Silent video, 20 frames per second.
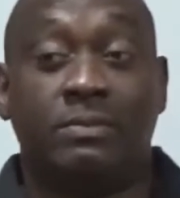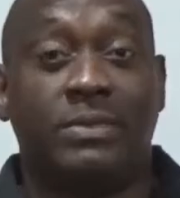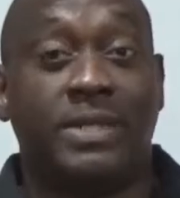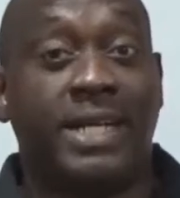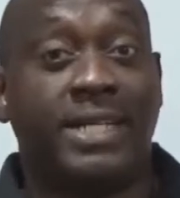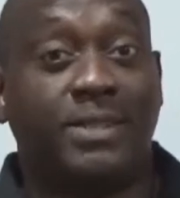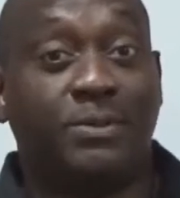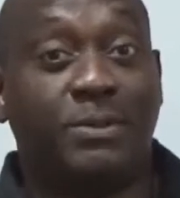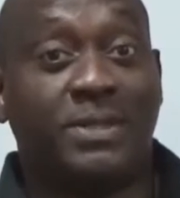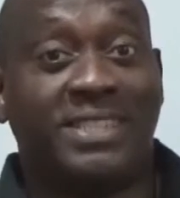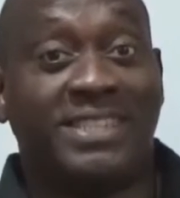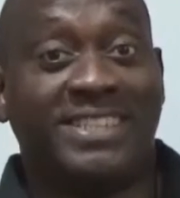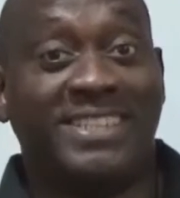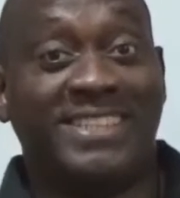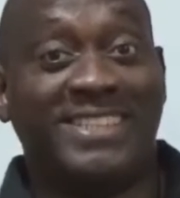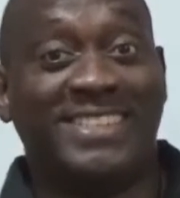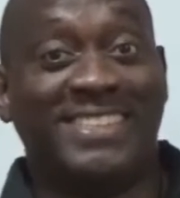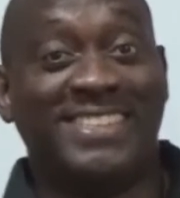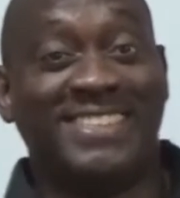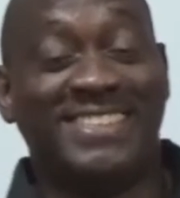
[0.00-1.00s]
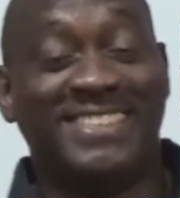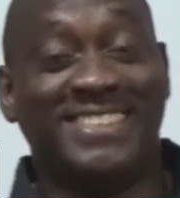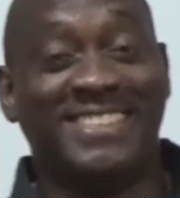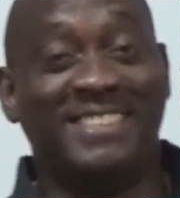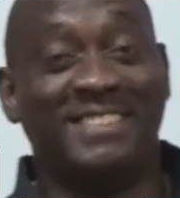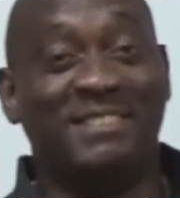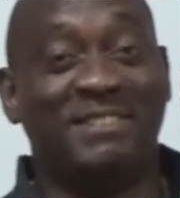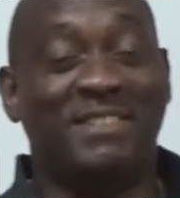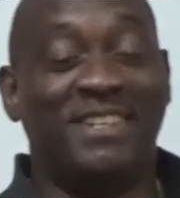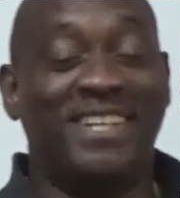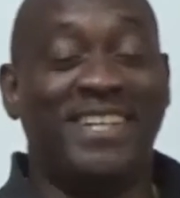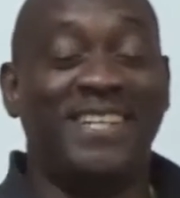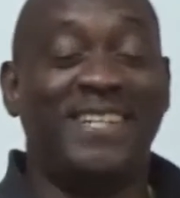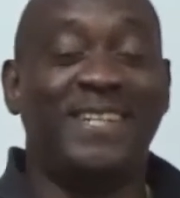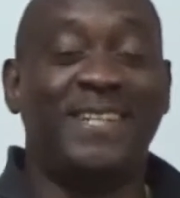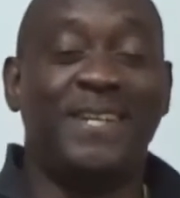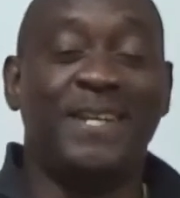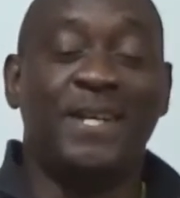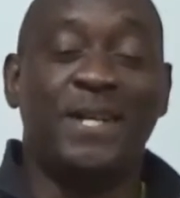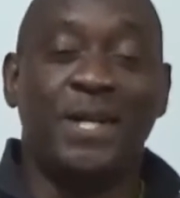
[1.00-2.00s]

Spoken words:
that's what it is, right?